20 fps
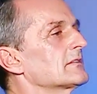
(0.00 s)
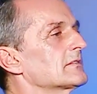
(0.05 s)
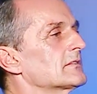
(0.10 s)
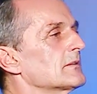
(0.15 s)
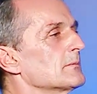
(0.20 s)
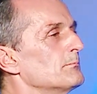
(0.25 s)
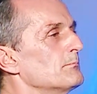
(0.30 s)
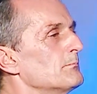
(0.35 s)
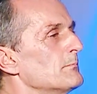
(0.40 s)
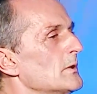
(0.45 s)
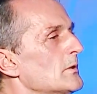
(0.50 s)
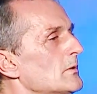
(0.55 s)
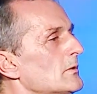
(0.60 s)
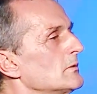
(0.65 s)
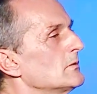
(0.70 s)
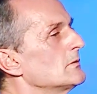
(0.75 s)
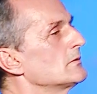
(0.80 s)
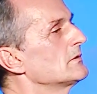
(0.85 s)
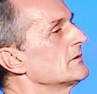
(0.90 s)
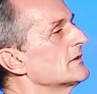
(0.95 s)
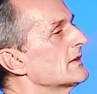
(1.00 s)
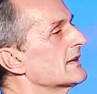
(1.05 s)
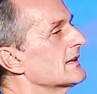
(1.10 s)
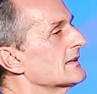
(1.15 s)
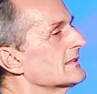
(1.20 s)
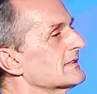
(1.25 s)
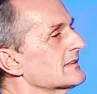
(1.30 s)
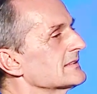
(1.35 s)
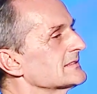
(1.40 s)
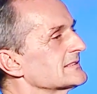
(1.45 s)
the moon
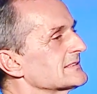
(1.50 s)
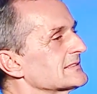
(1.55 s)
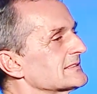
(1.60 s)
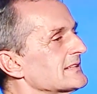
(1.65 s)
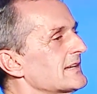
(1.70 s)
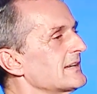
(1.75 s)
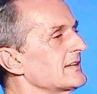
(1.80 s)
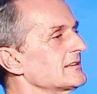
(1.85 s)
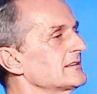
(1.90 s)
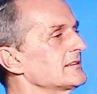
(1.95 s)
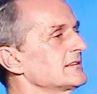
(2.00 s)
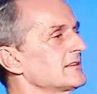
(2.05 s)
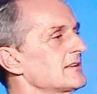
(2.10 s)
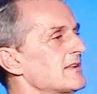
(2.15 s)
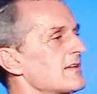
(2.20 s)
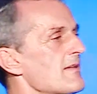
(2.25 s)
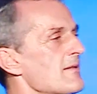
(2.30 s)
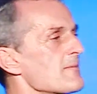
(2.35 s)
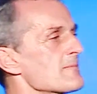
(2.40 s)
and the sun,